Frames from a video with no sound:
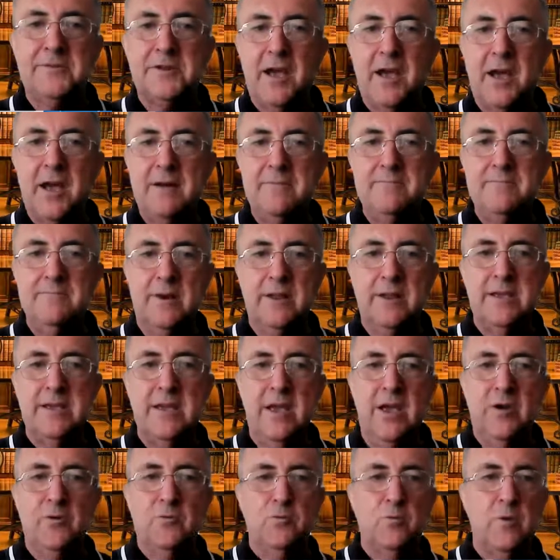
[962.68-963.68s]
to humbly
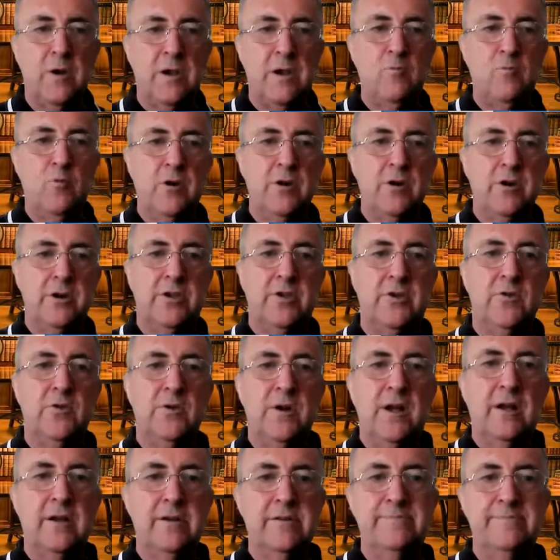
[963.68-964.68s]
rework
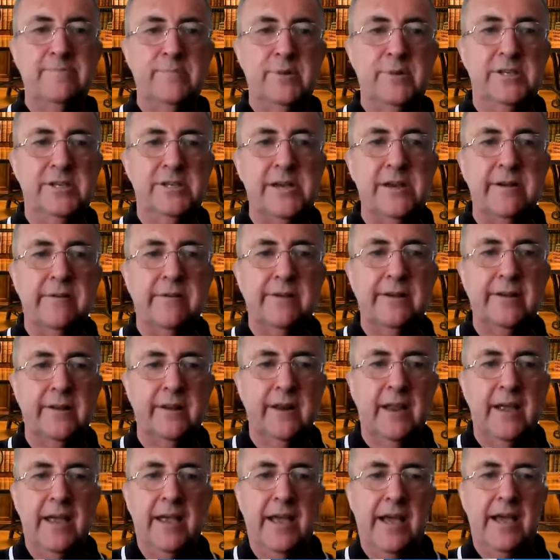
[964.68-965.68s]
your own material
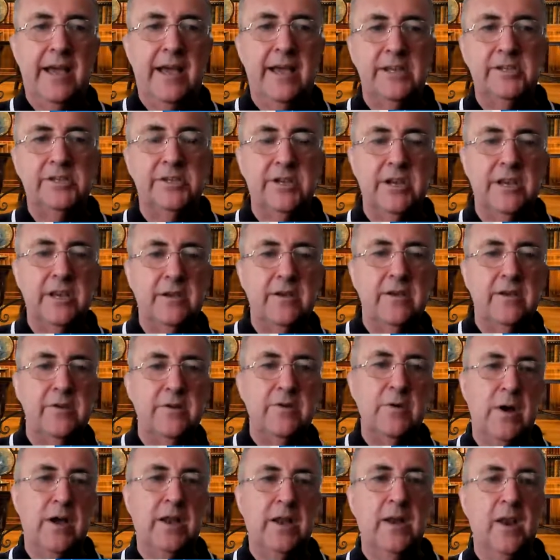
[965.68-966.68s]
as
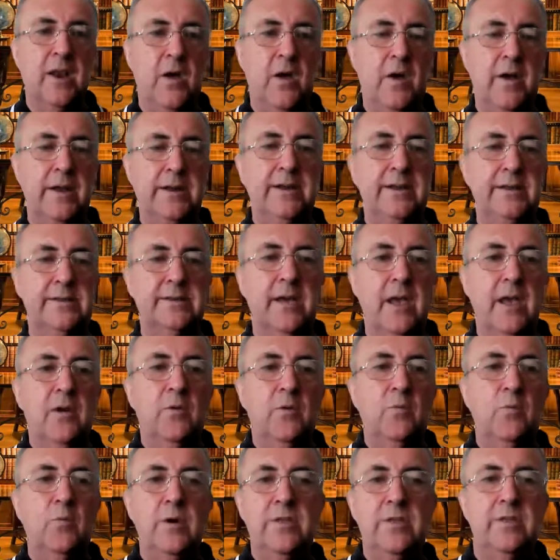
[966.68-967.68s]
you align it
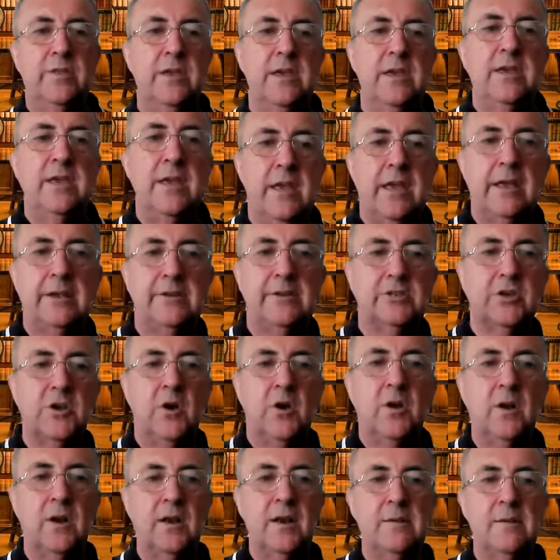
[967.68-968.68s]
with the
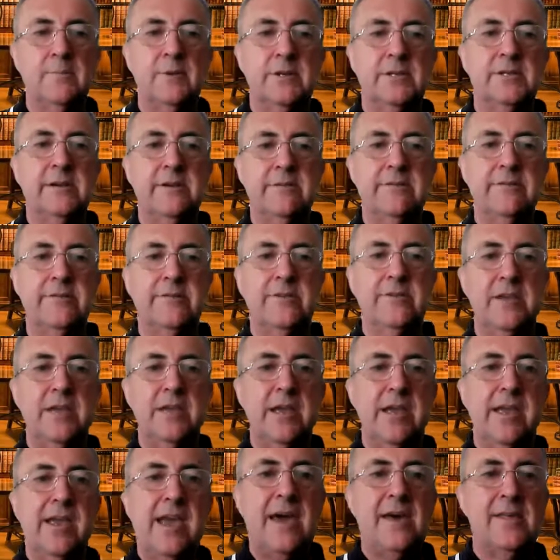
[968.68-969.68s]
scholarly material that you
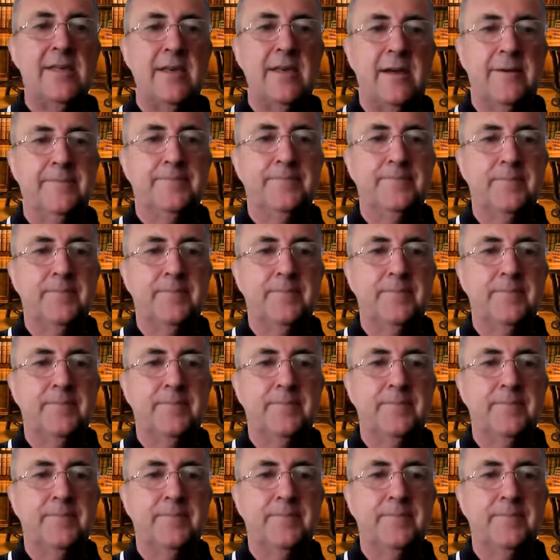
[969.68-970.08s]
gather.